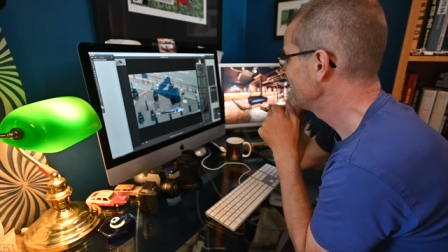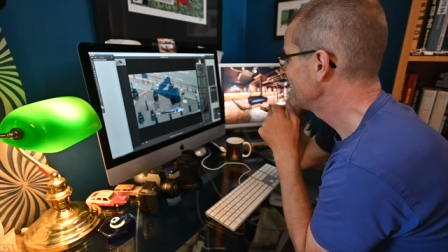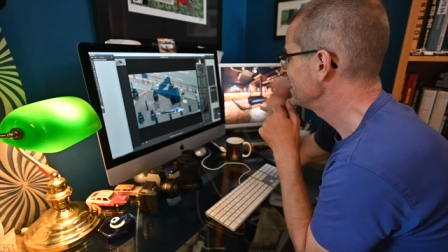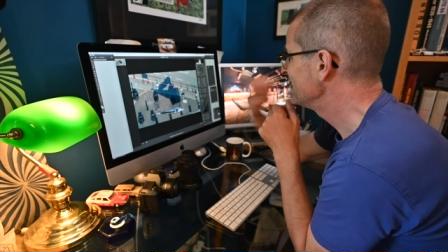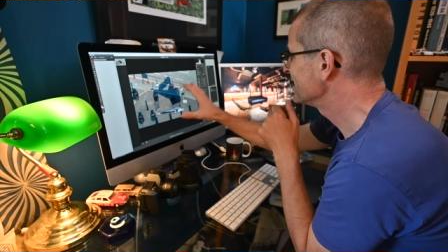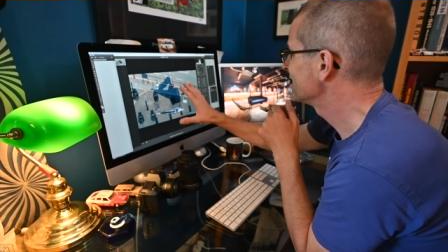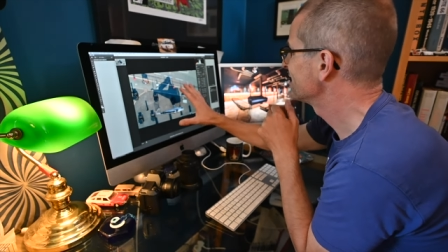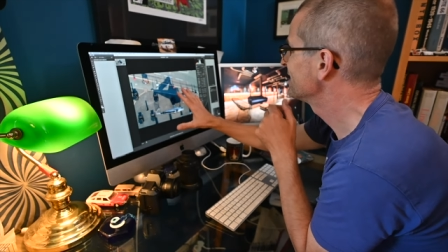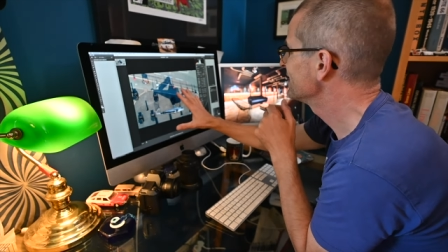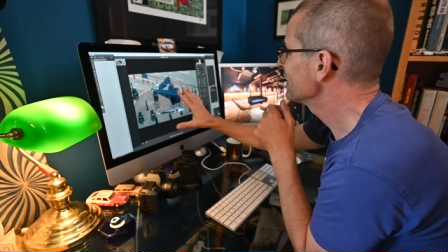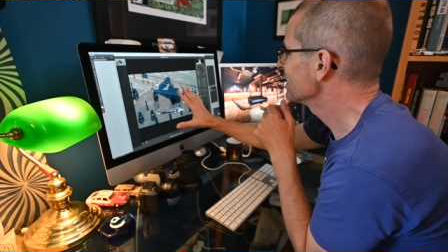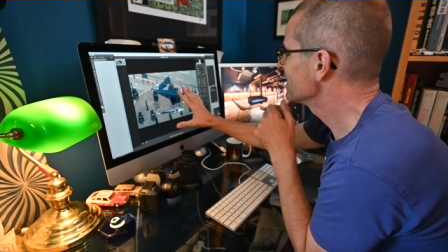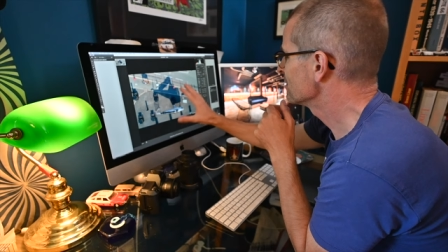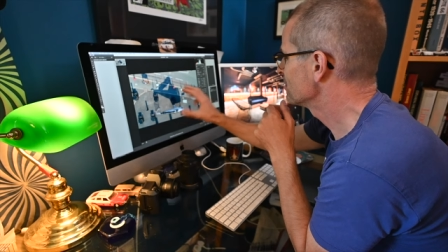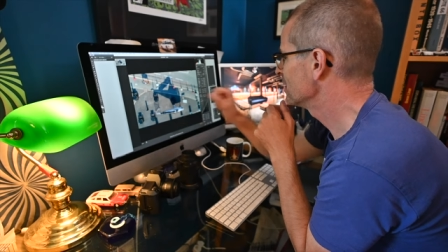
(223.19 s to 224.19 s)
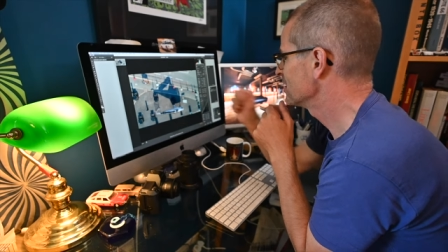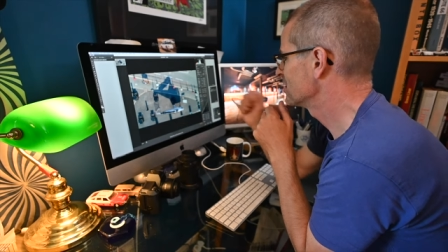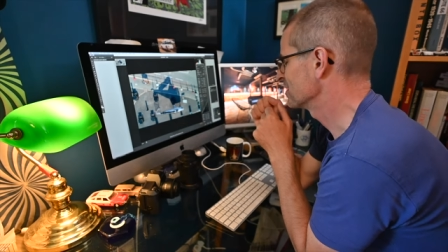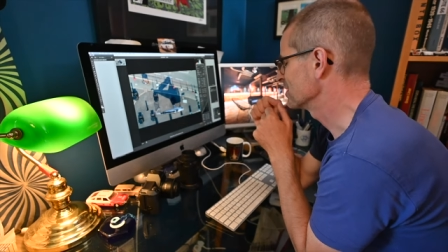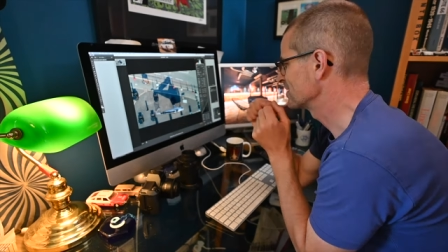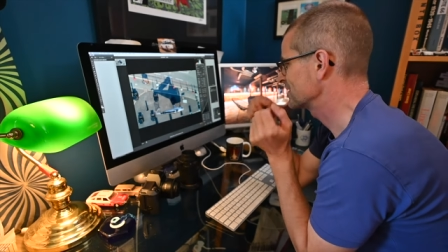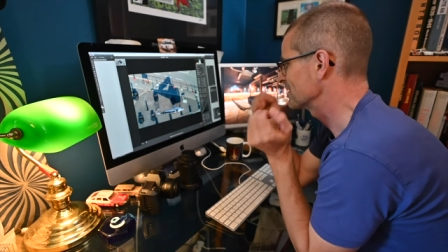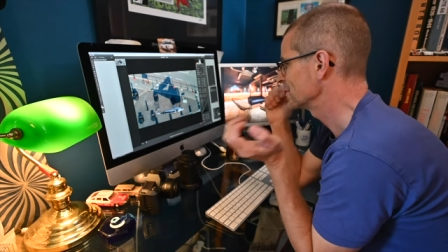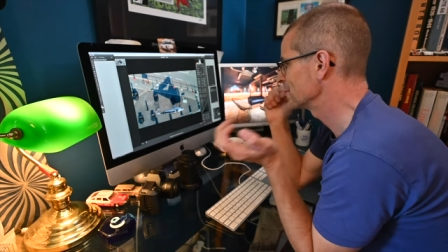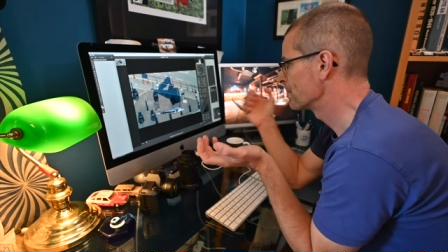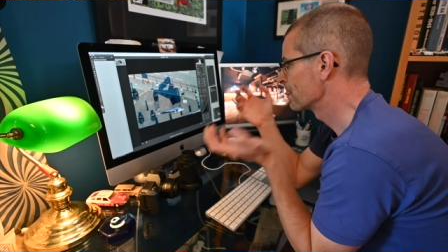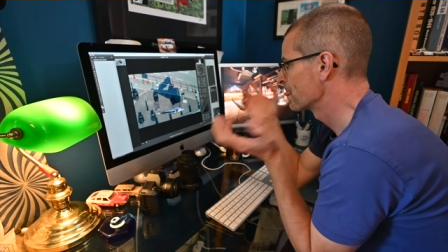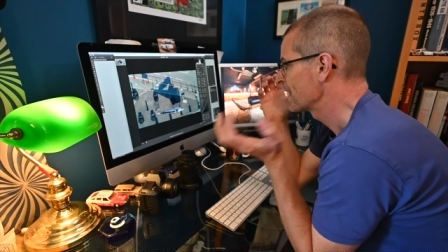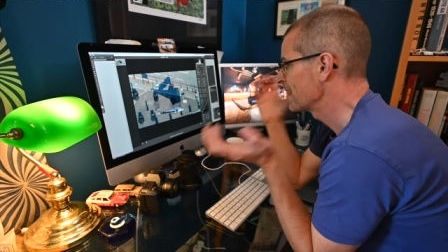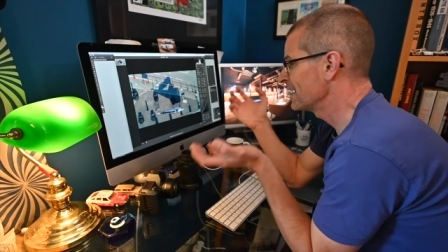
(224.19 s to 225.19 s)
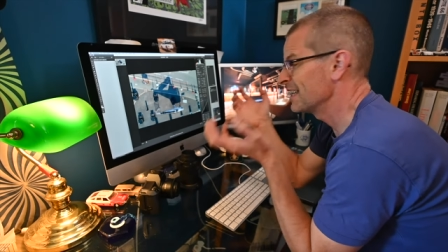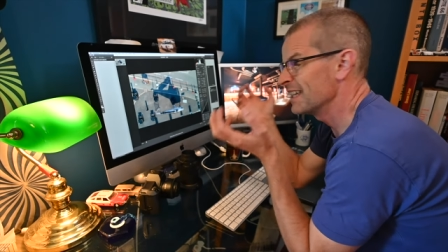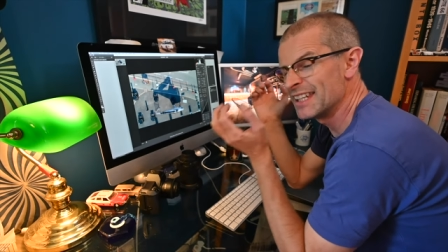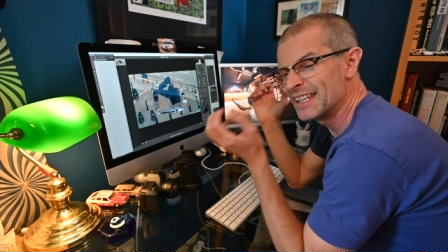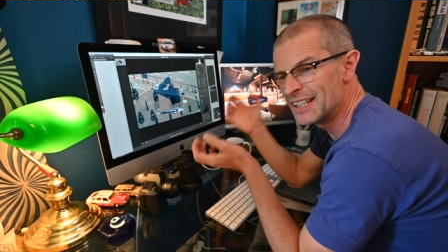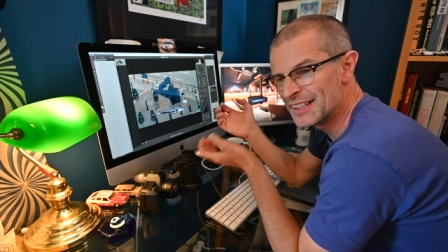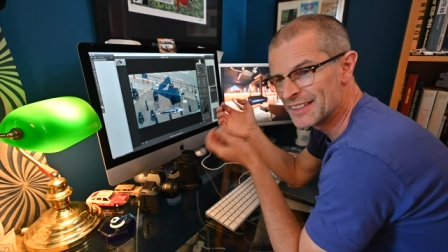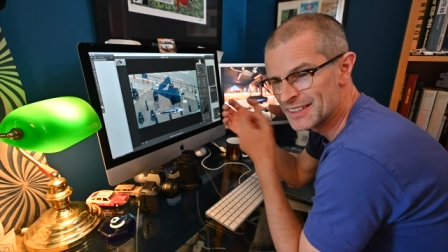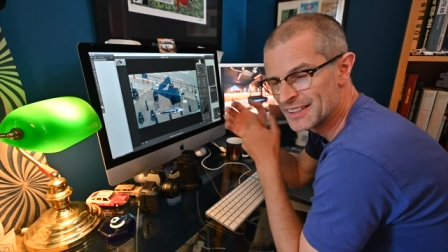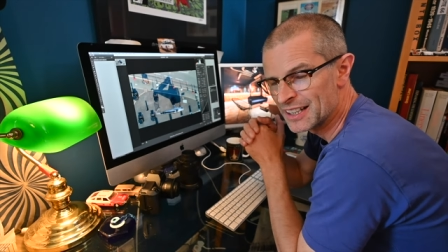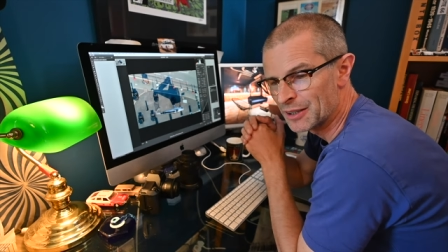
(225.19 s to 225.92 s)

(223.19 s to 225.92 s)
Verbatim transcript: It's still in the picture, so here's today.